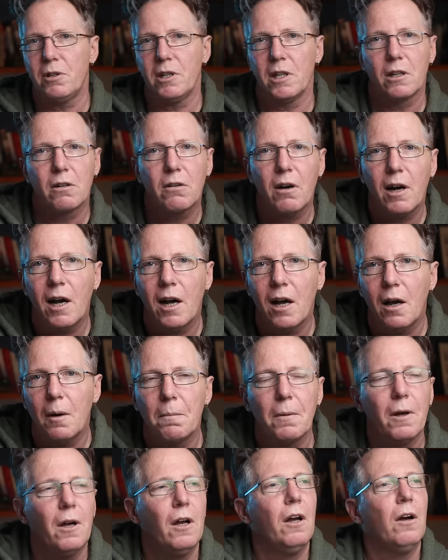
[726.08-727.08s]
pretty
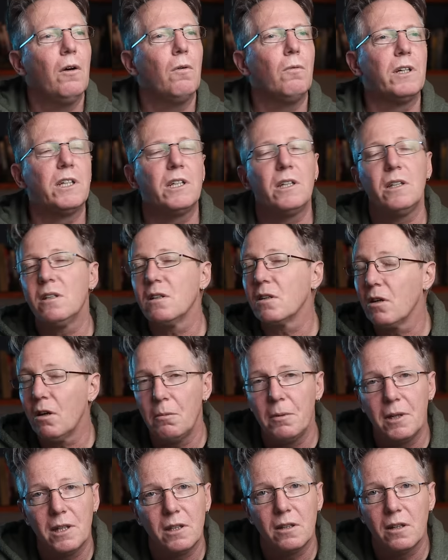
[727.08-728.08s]
crap which is a
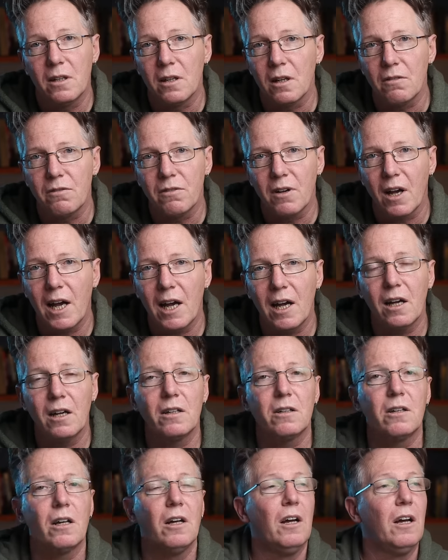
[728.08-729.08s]
comment that i've
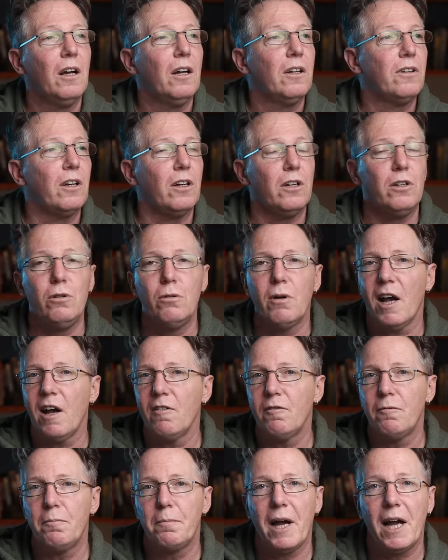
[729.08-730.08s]
had that you
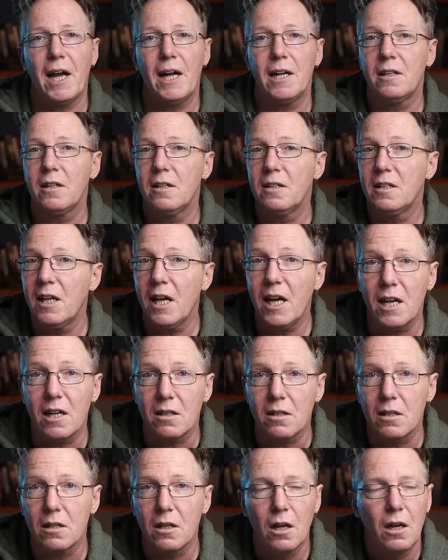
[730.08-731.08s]
have bad
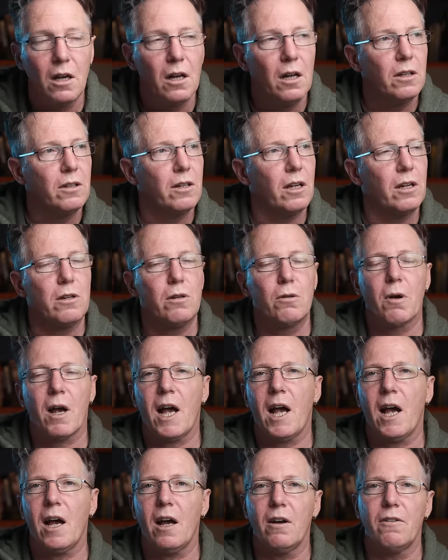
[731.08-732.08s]
teeth that you
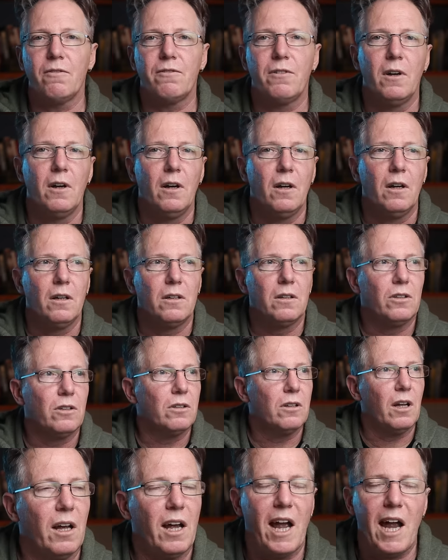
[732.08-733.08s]
have
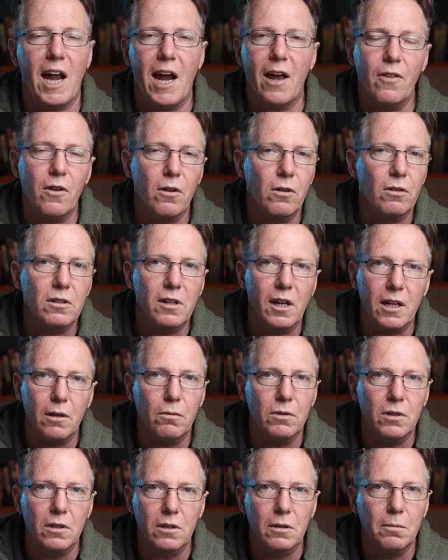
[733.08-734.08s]
hair that looks like it
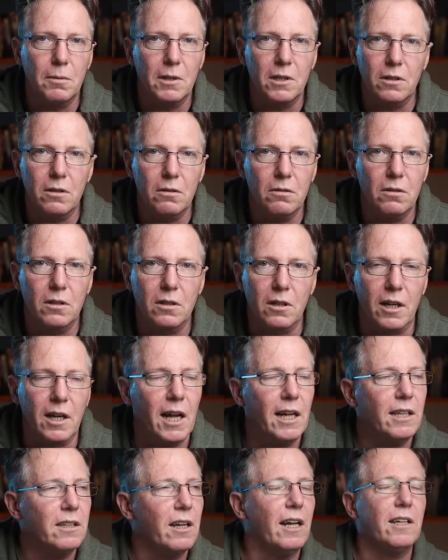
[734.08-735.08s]
wants to commit suicide
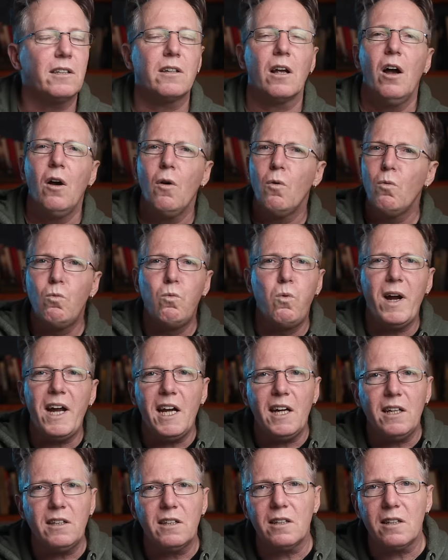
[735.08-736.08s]
it, it's
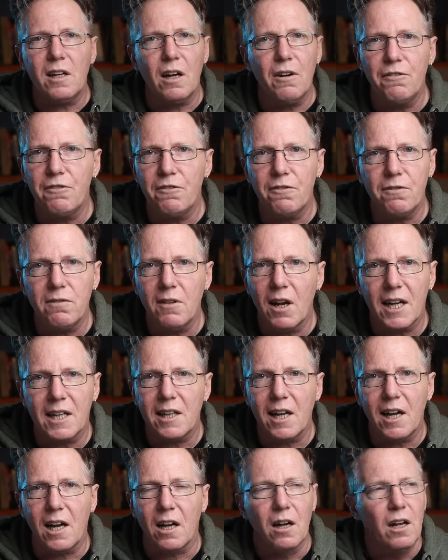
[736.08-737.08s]
weird stuff
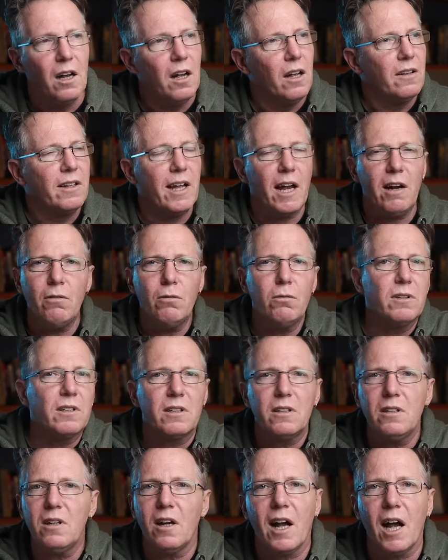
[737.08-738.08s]
like that they're
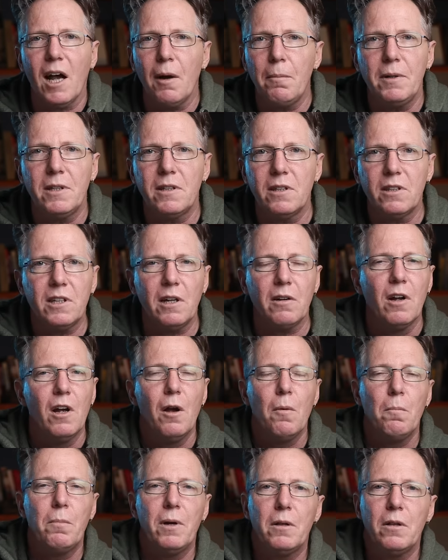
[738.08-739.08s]
always you know happy to show
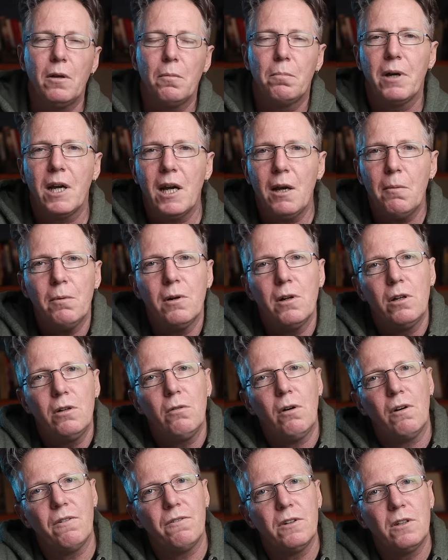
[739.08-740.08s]
but the people
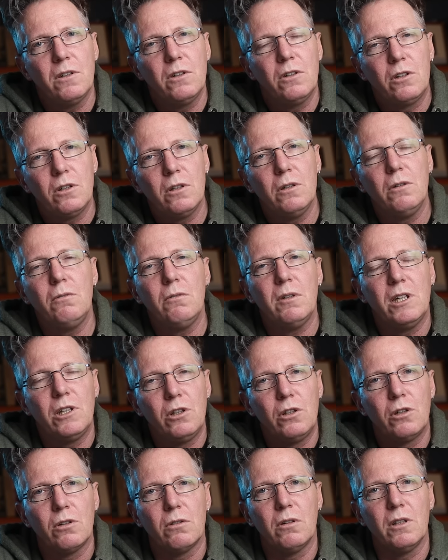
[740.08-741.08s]
who often do
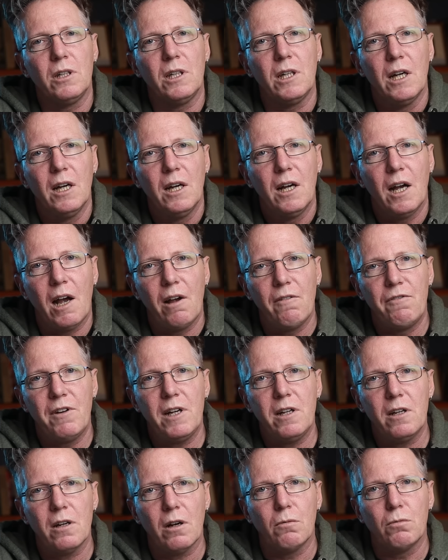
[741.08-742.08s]
enjoy a
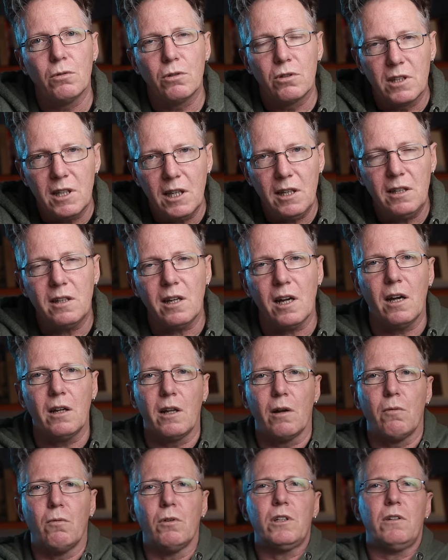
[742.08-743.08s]
video will sit there
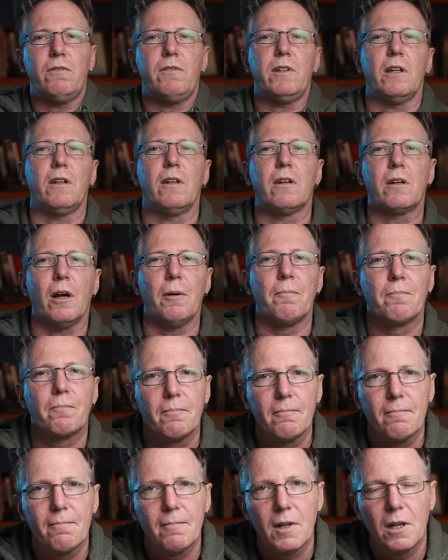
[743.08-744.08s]
and they watch a video and they go
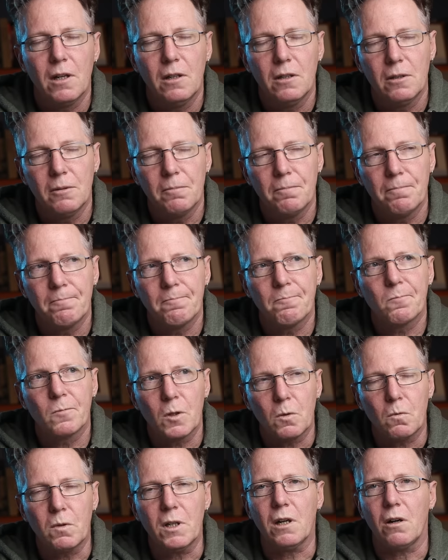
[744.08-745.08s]

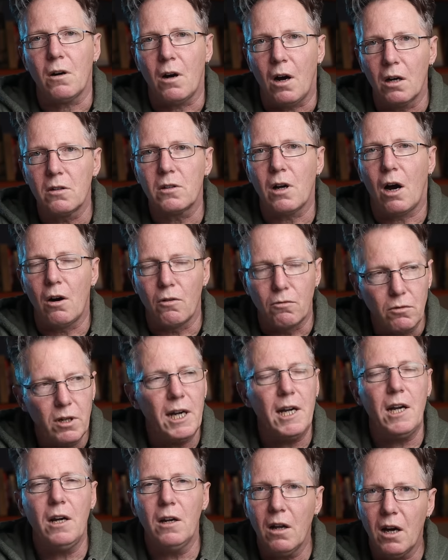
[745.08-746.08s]
wow, I, I,
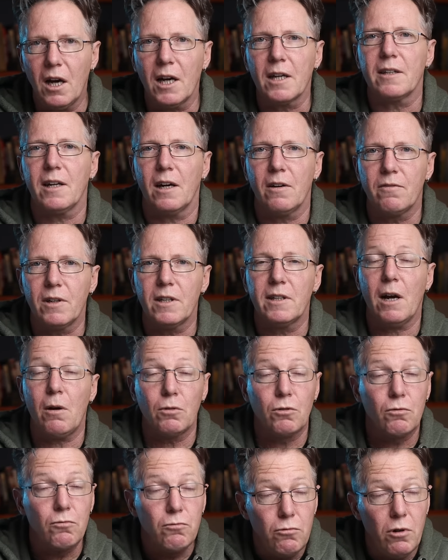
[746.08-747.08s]
really liked that, but that
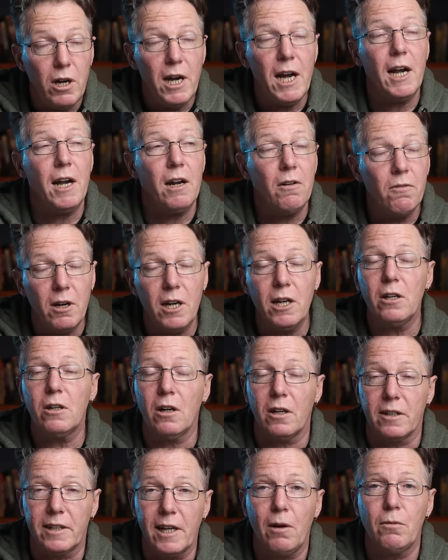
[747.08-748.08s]
was really, really
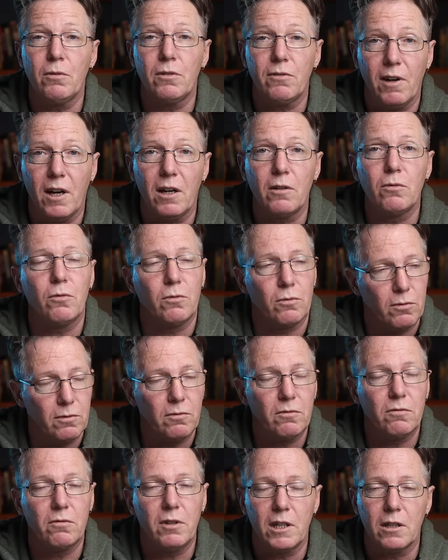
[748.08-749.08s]
good. That was, uh,
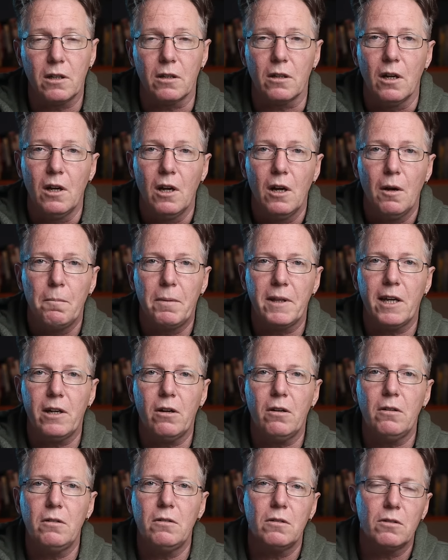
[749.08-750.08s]
really good. But they
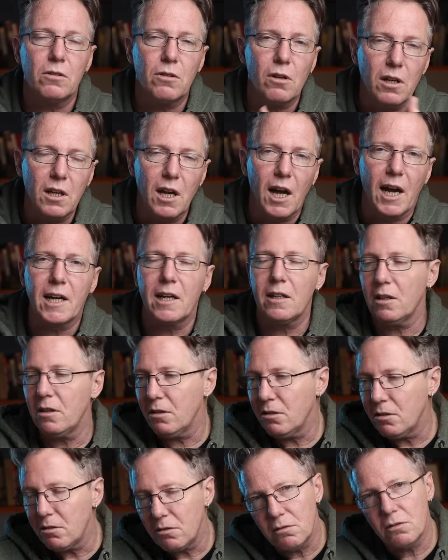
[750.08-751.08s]
don't sort of like it, they
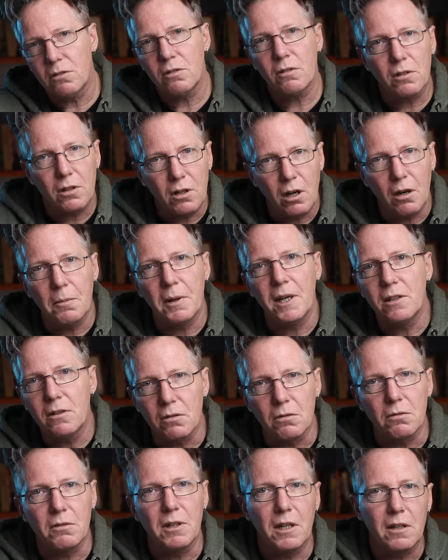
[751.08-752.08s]
don't sort of
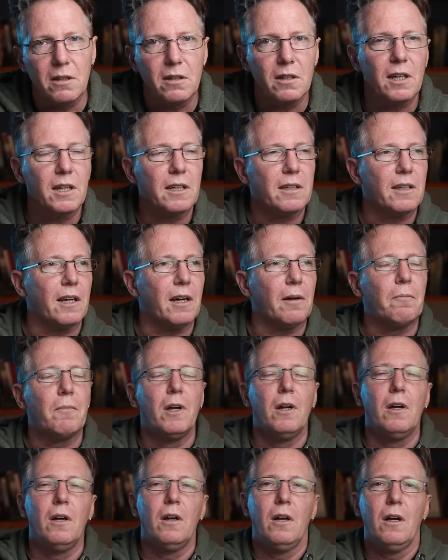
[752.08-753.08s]
comment or anything like that.
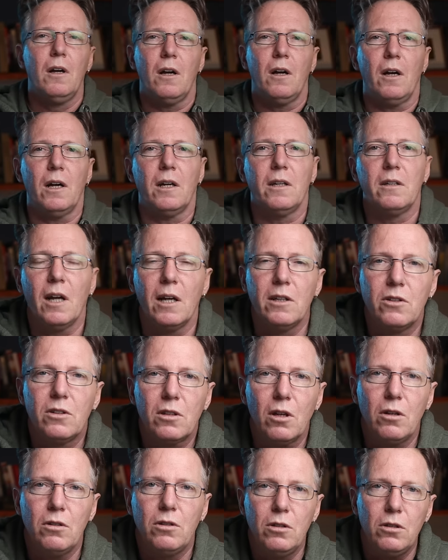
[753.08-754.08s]
And and
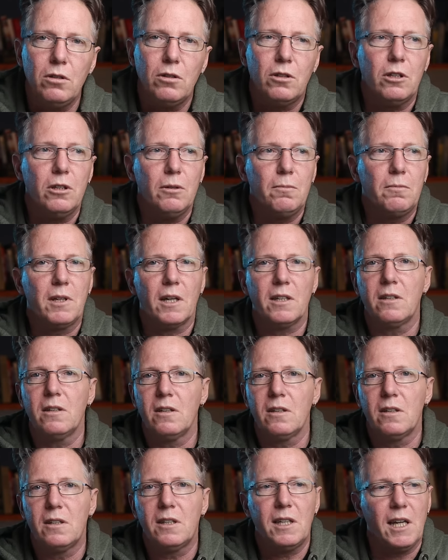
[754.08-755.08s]
so YouTube
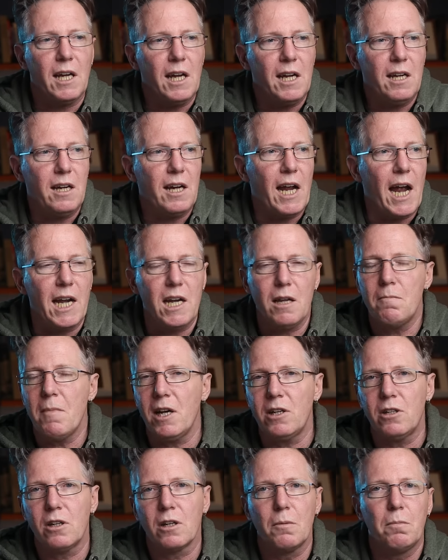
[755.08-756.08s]
doesn't see any
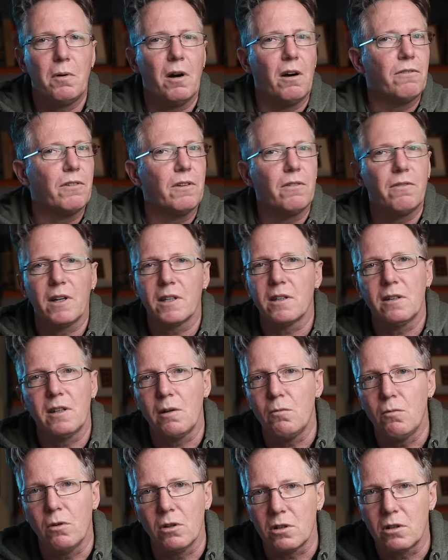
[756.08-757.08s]
metric apart from the fact that
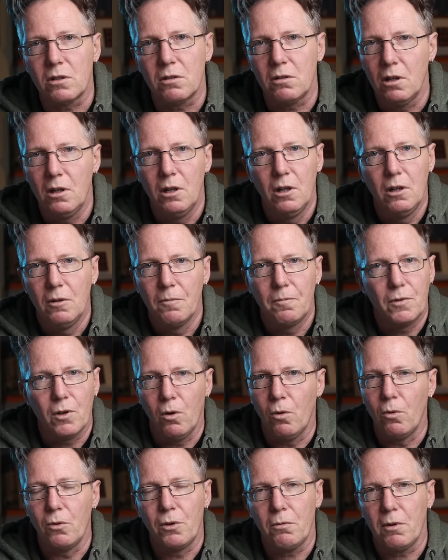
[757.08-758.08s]
they watched
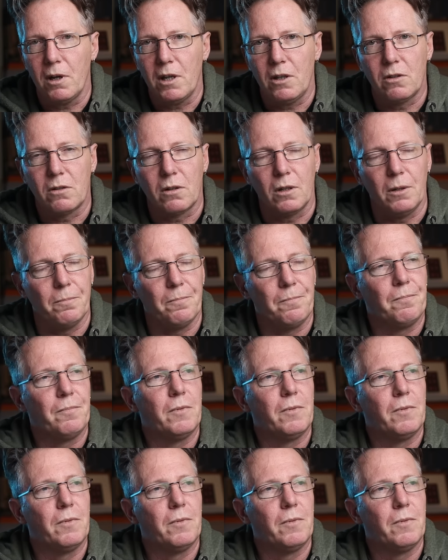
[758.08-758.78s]
all the way through.